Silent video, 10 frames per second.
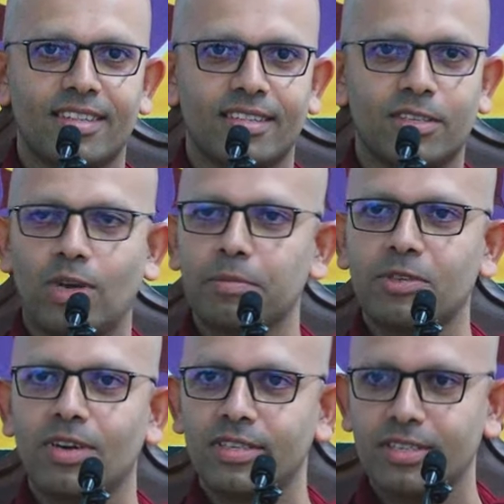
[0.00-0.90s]
The
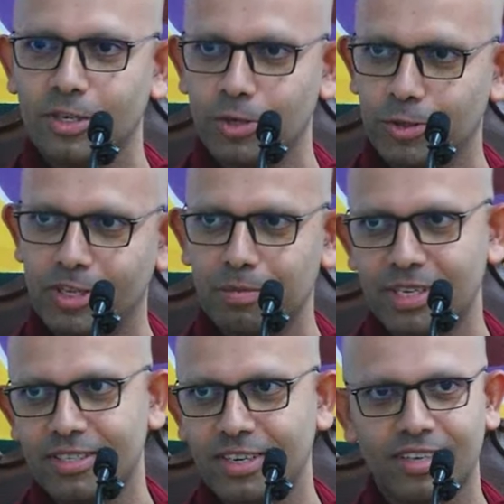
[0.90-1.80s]
Swaminwasis are going to come
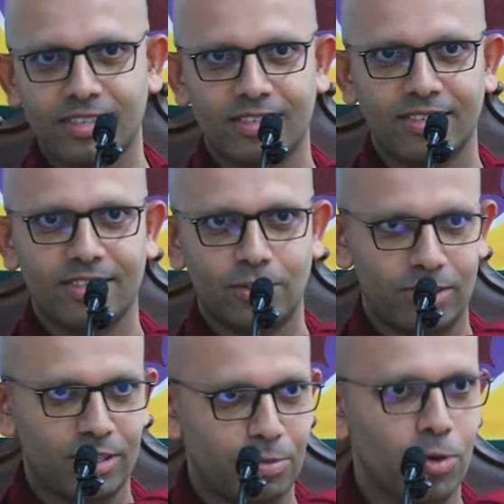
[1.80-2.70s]
and start
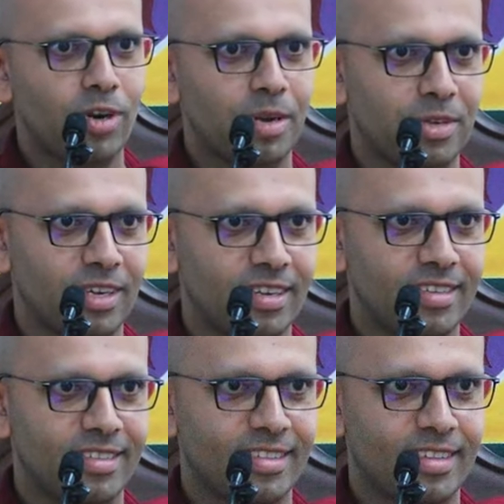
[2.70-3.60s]
doing this program
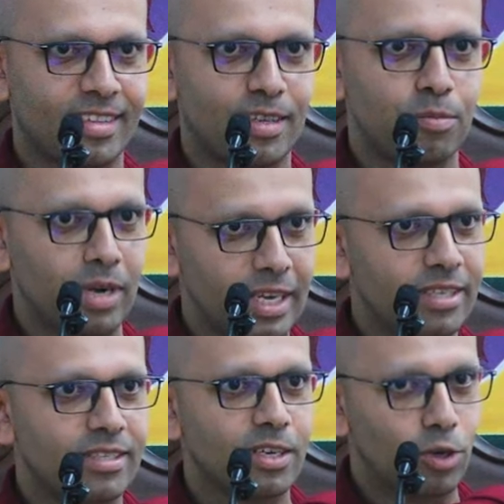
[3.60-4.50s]
here,
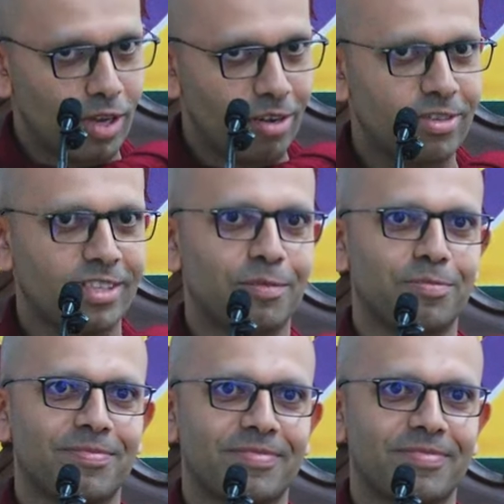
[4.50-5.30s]
please look after them.